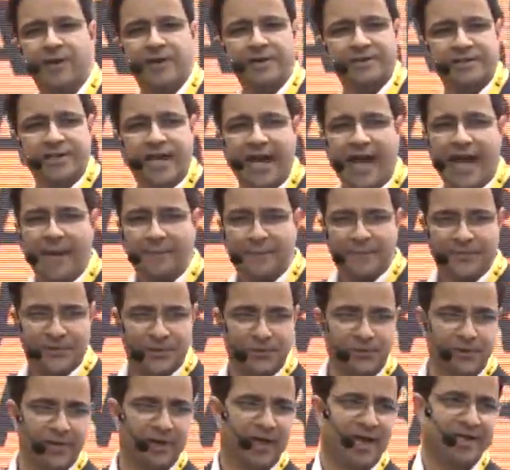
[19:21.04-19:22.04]
was
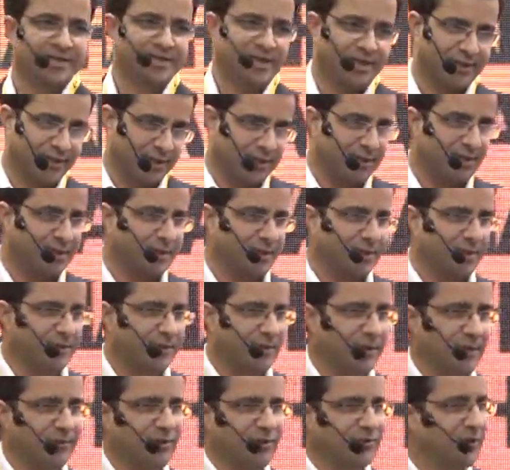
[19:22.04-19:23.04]
absolutely ecstatic.
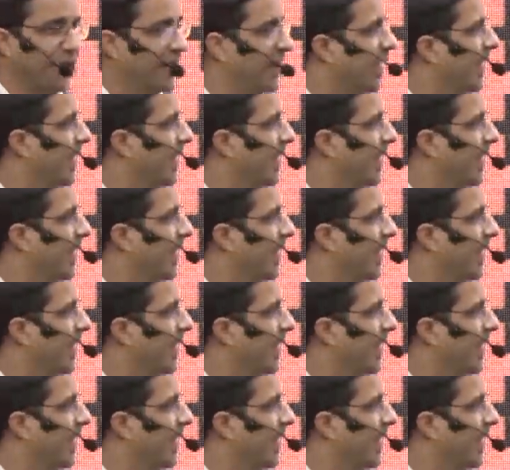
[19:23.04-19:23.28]
He was very